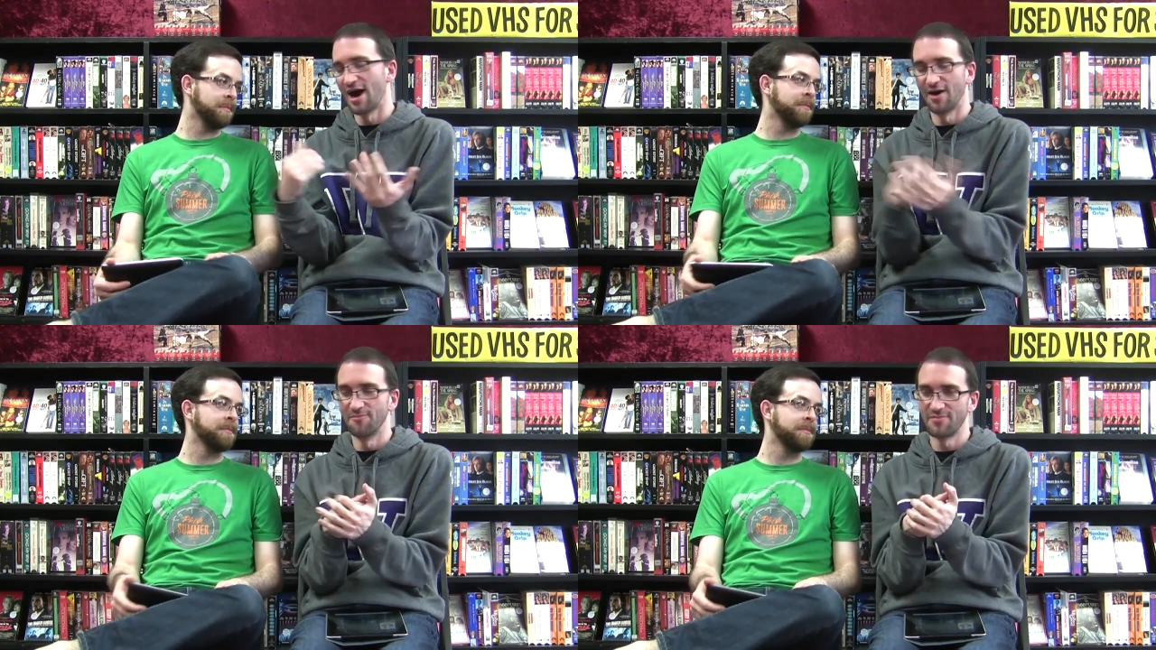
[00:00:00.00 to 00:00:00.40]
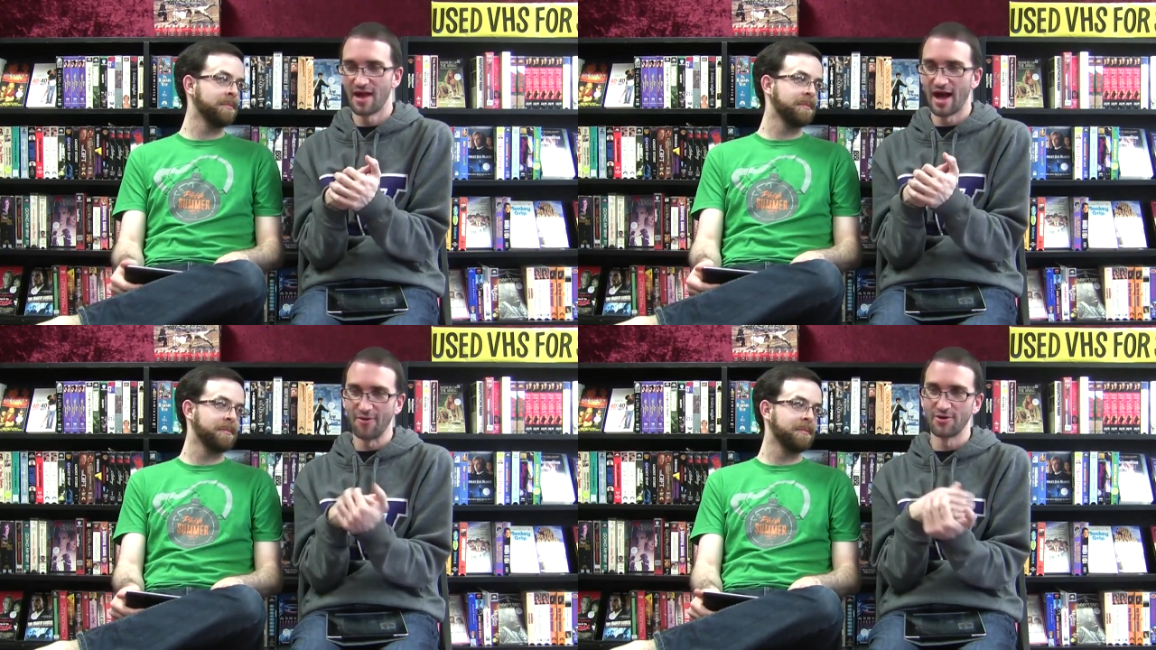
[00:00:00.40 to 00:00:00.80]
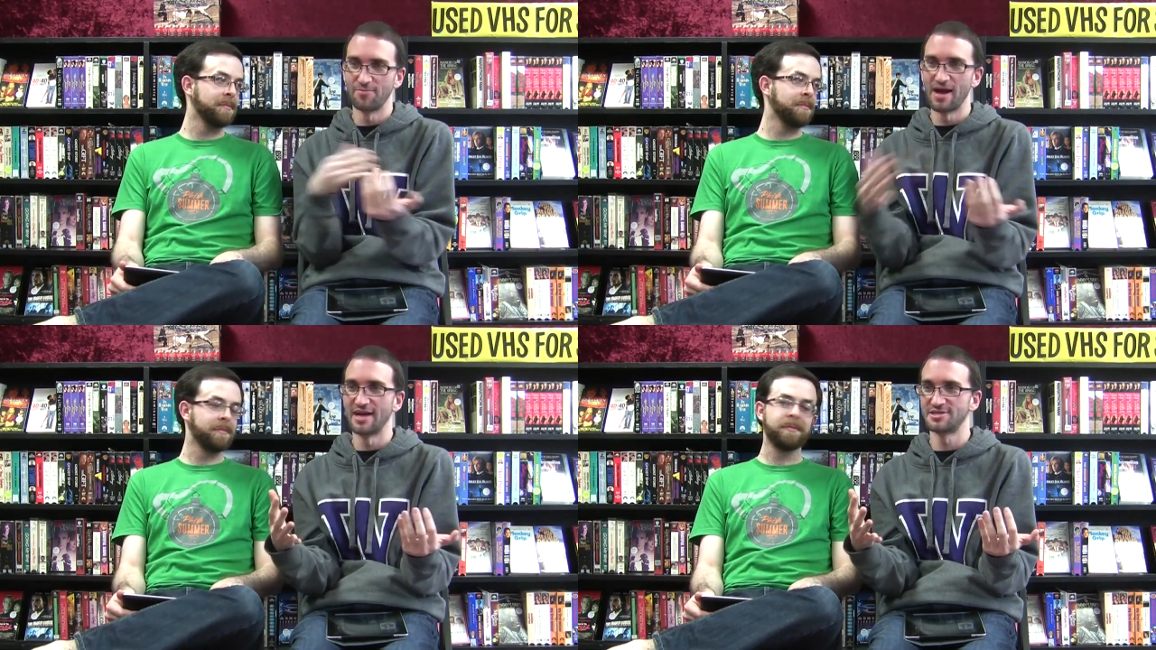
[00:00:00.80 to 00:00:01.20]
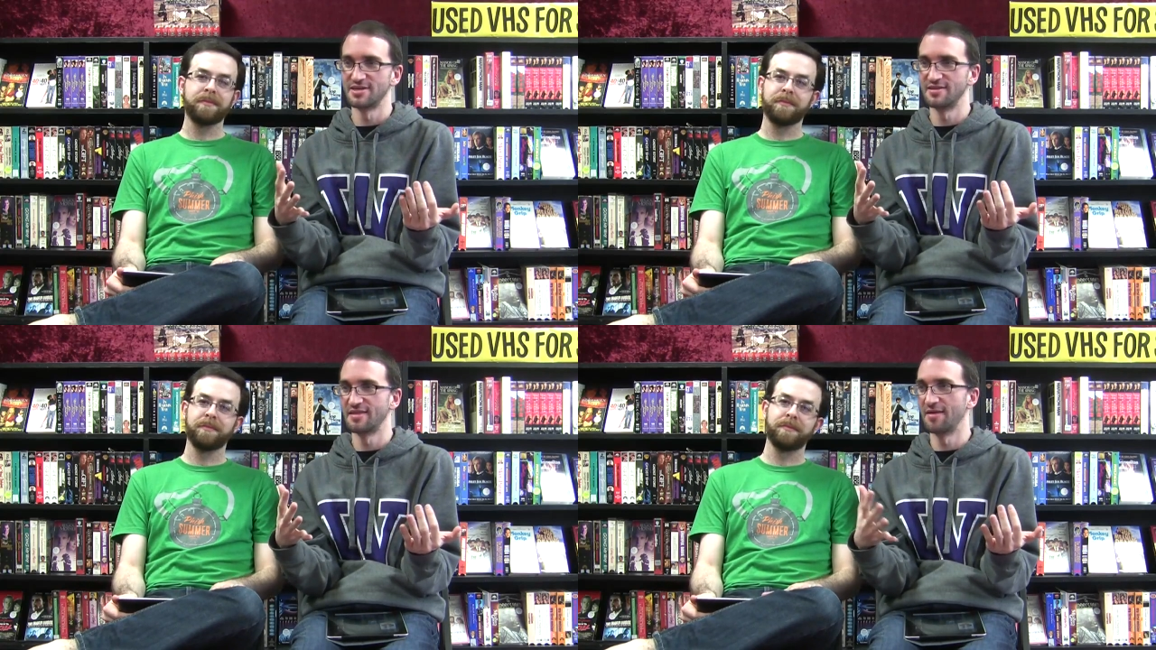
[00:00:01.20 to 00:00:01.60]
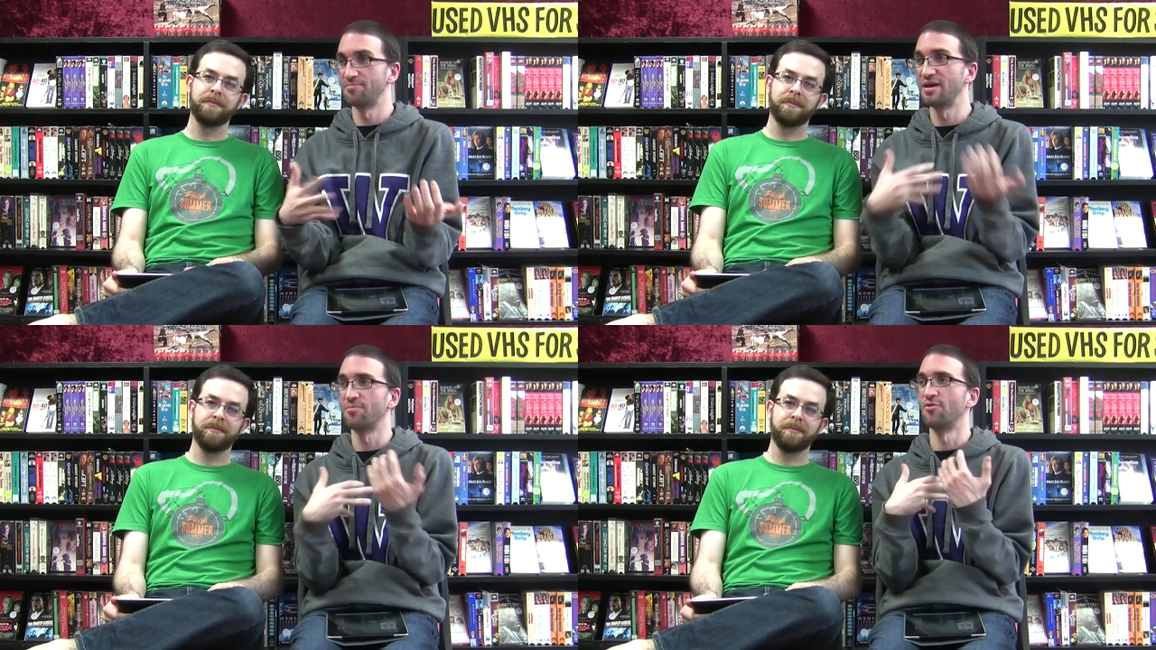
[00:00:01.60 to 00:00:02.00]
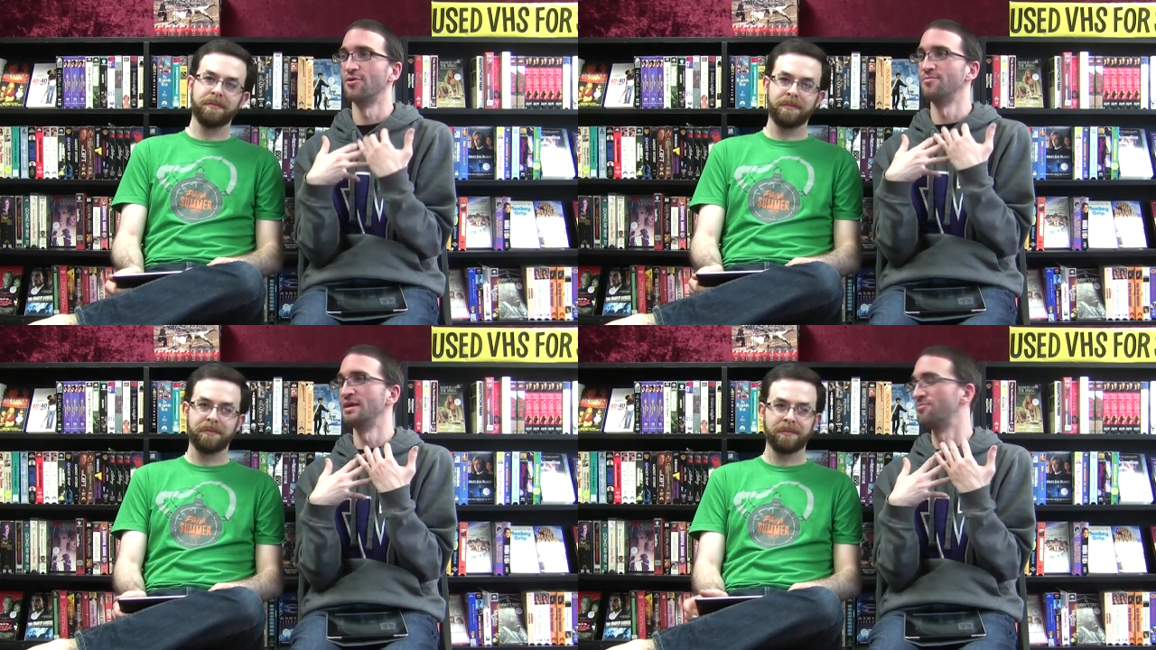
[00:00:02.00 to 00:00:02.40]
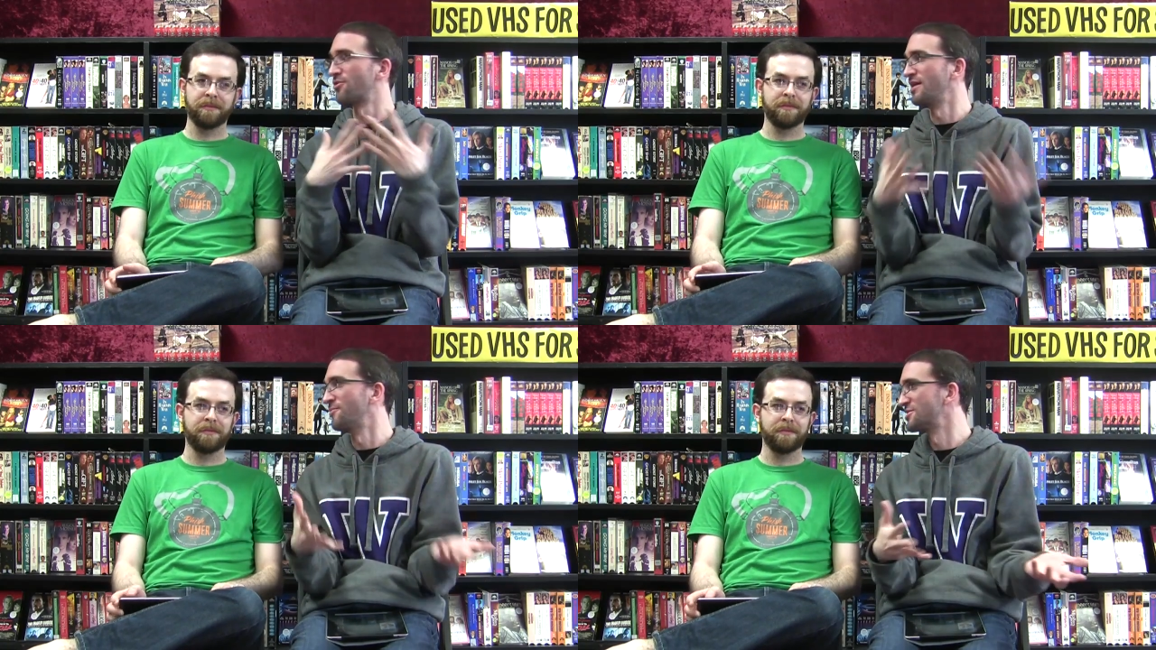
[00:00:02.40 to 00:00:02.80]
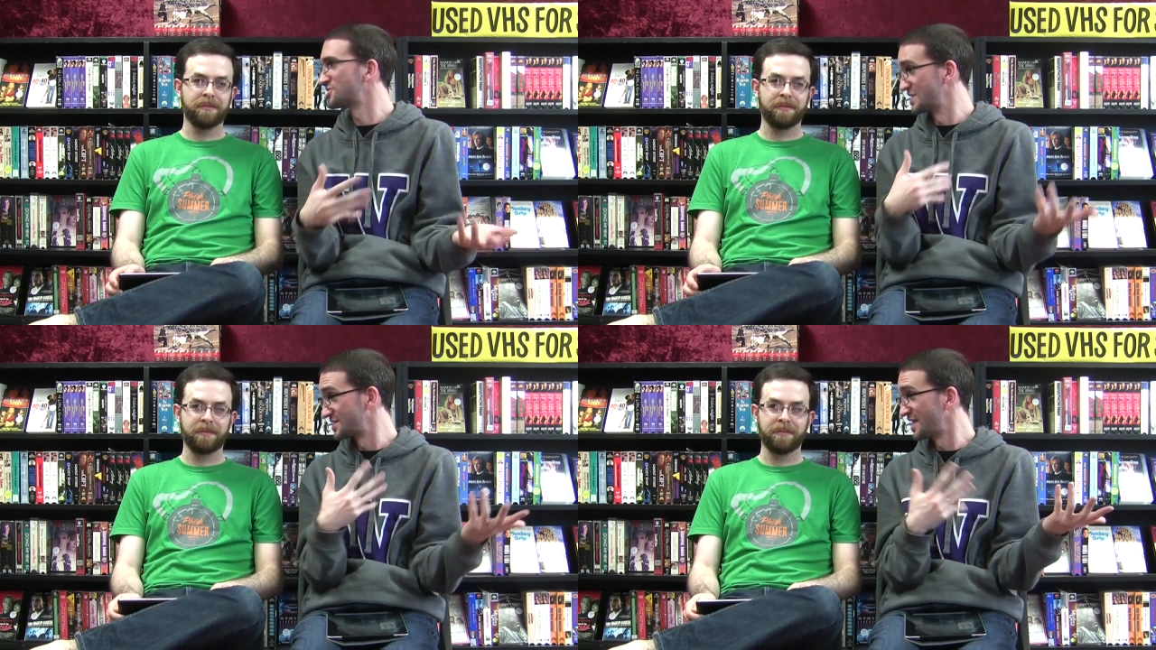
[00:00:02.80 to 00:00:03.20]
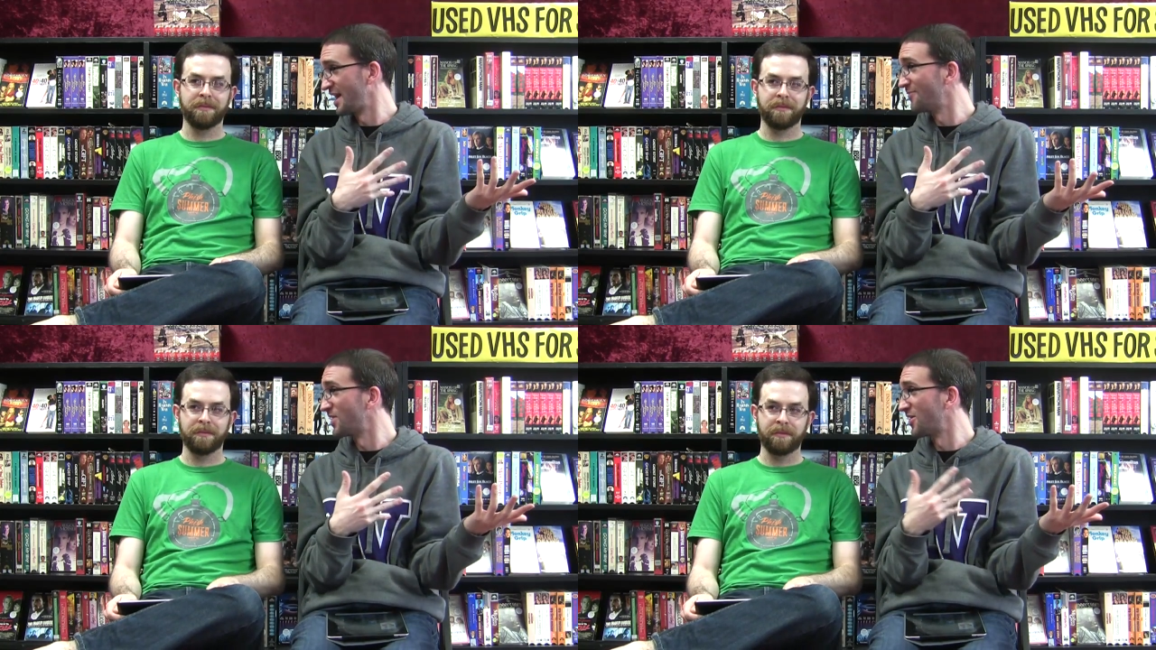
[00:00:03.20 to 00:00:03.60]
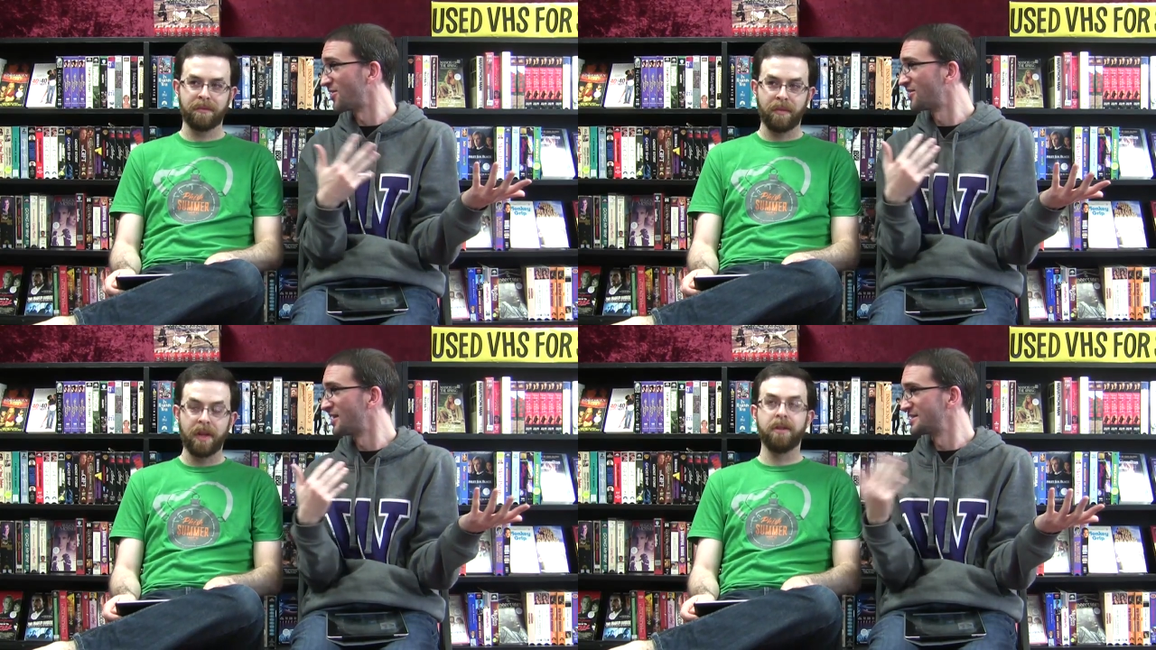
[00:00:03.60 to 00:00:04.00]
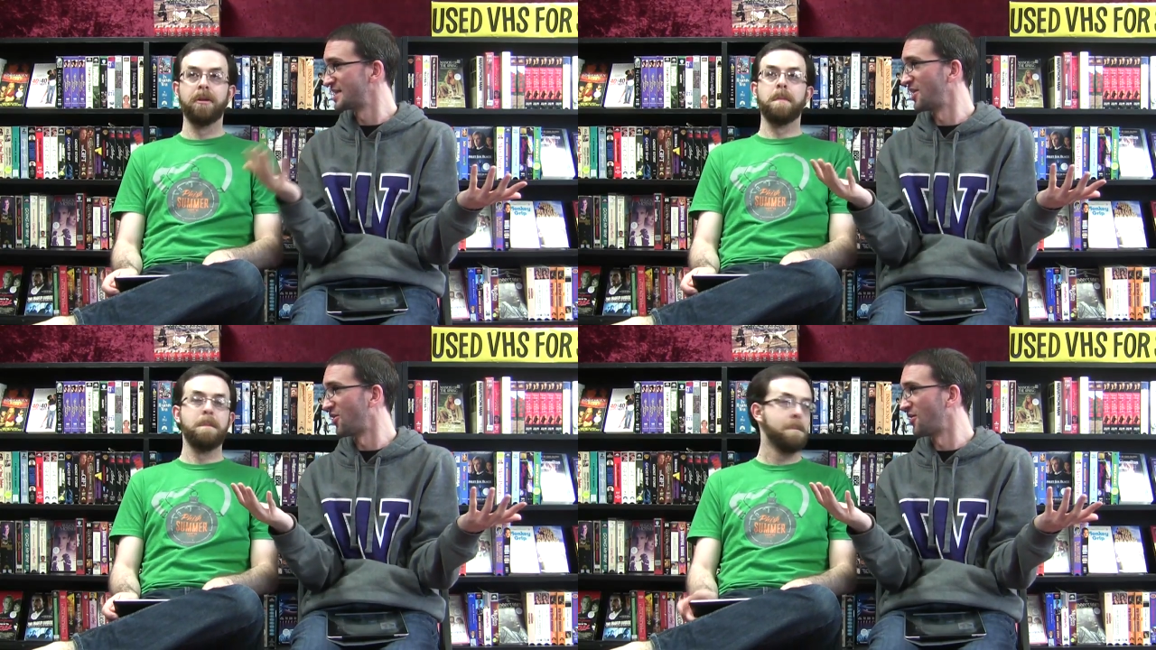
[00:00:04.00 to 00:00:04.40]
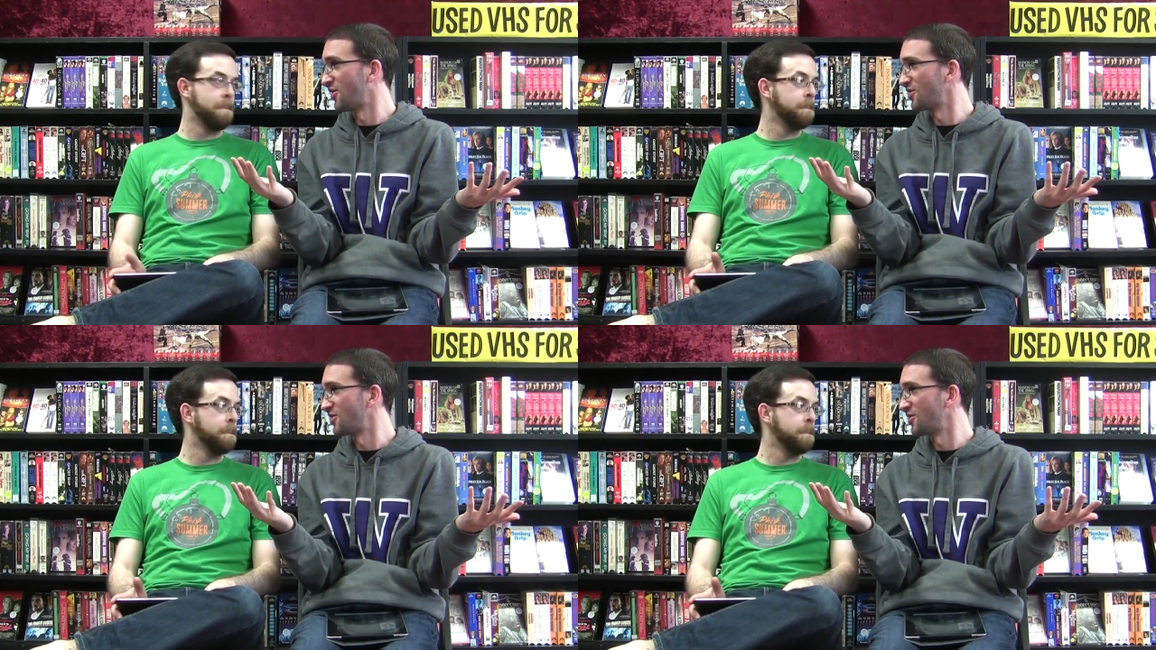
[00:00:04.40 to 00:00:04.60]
Speaker 1: um, I would imagine that people would be pretty much the same there as they are mm-hmm.